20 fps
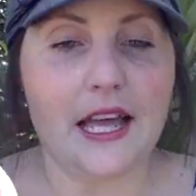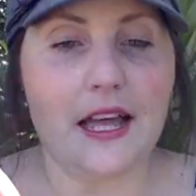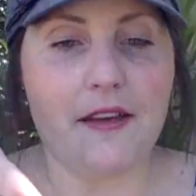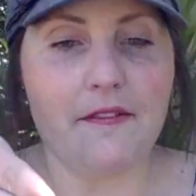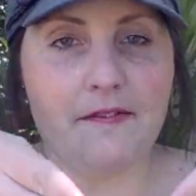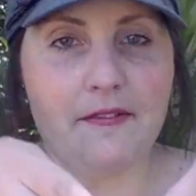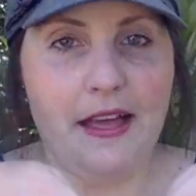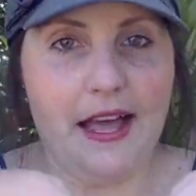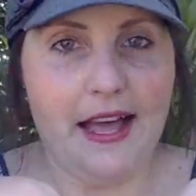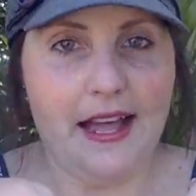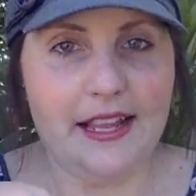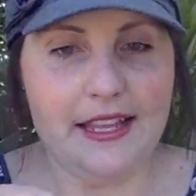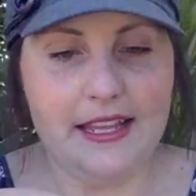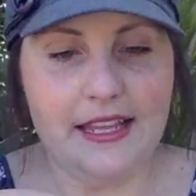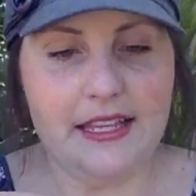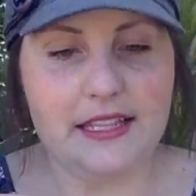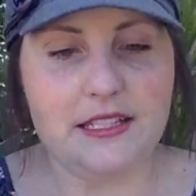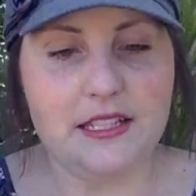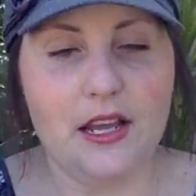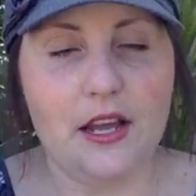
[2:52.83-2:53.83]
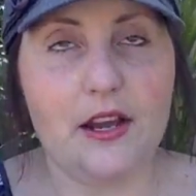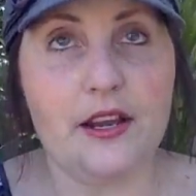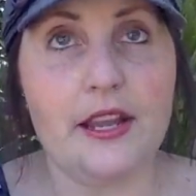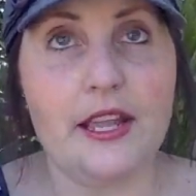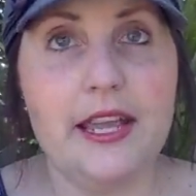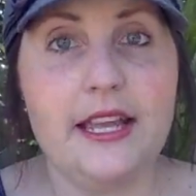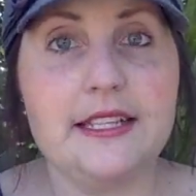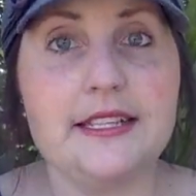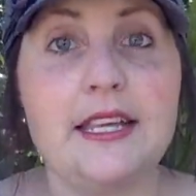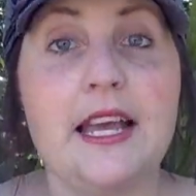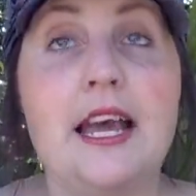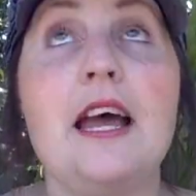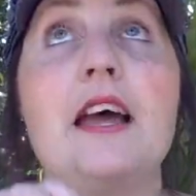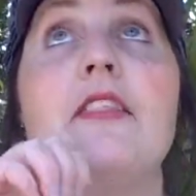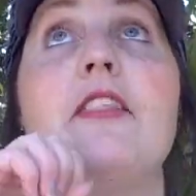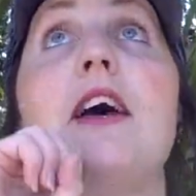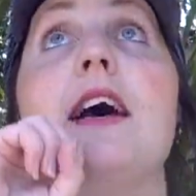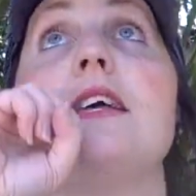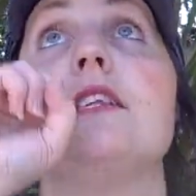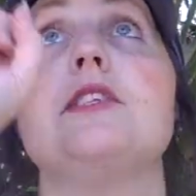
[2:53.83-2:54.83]
the valleys are his,
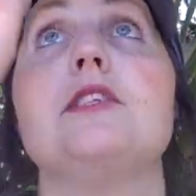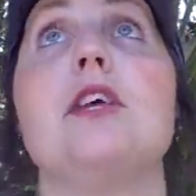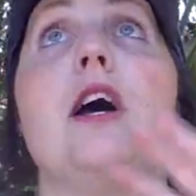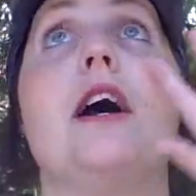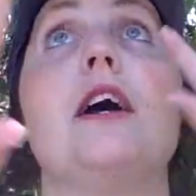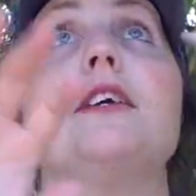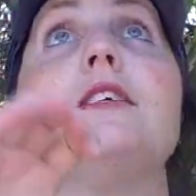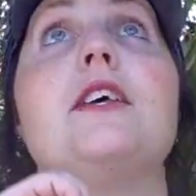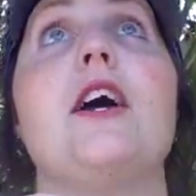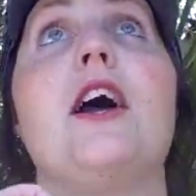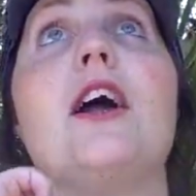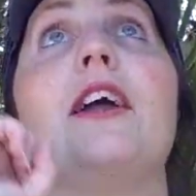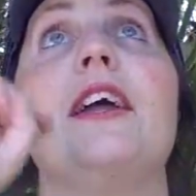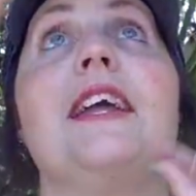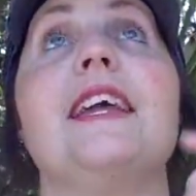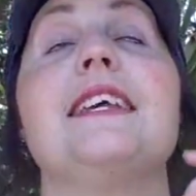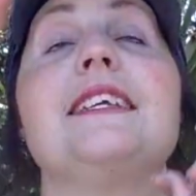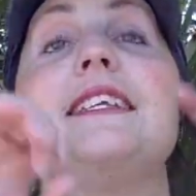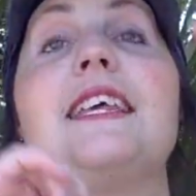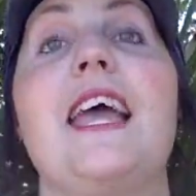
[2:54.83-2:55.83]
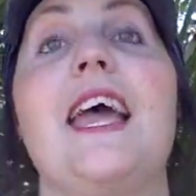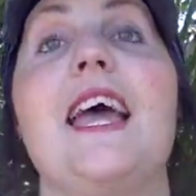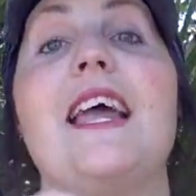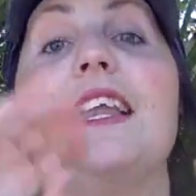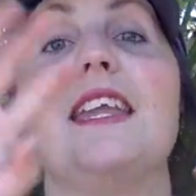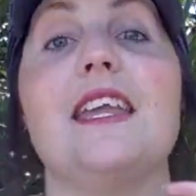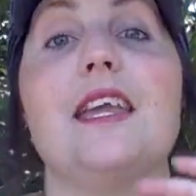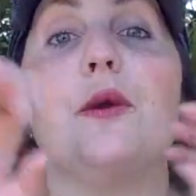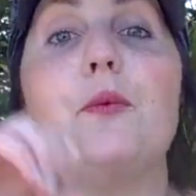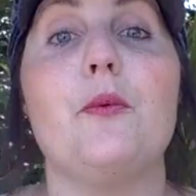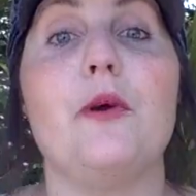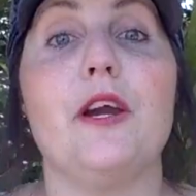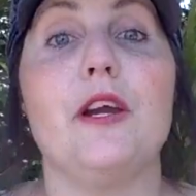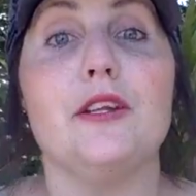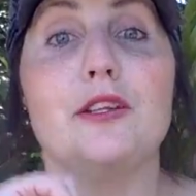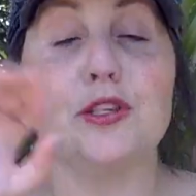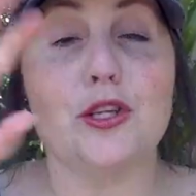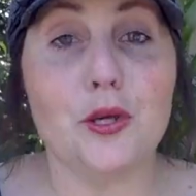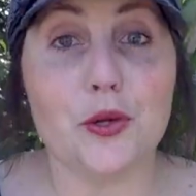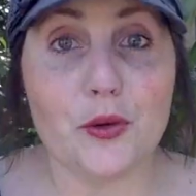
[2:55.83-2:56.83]
the stars are his
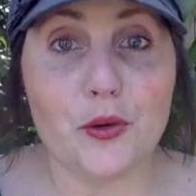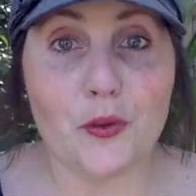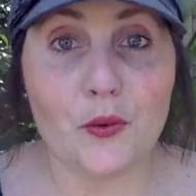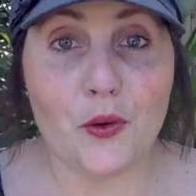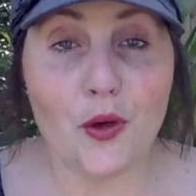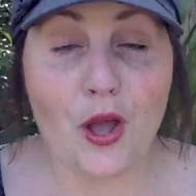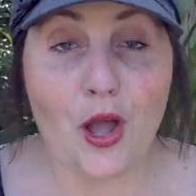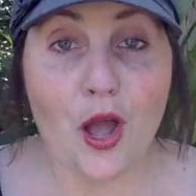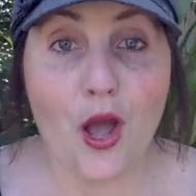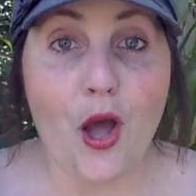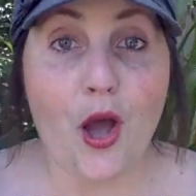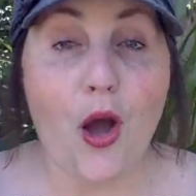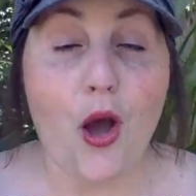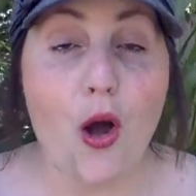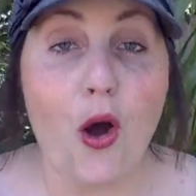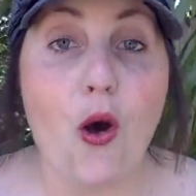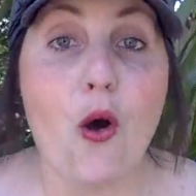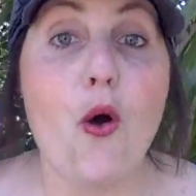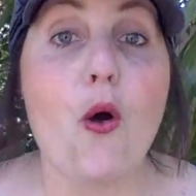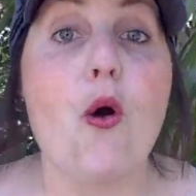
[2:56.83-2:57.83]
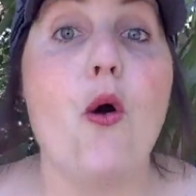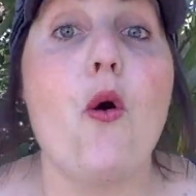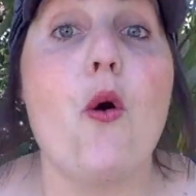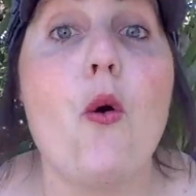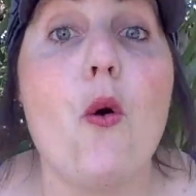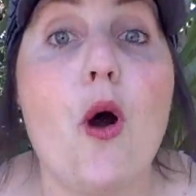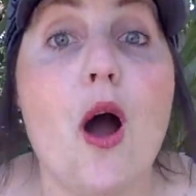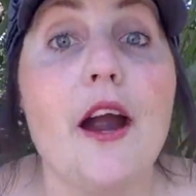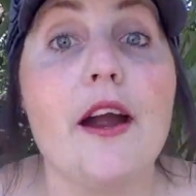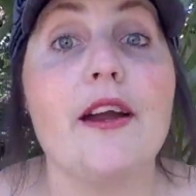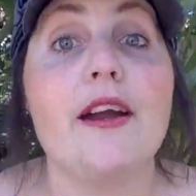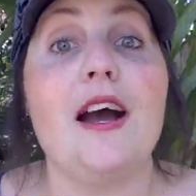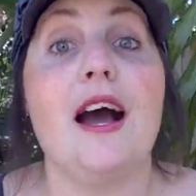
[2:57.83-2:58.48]
handiwork too. Oh, our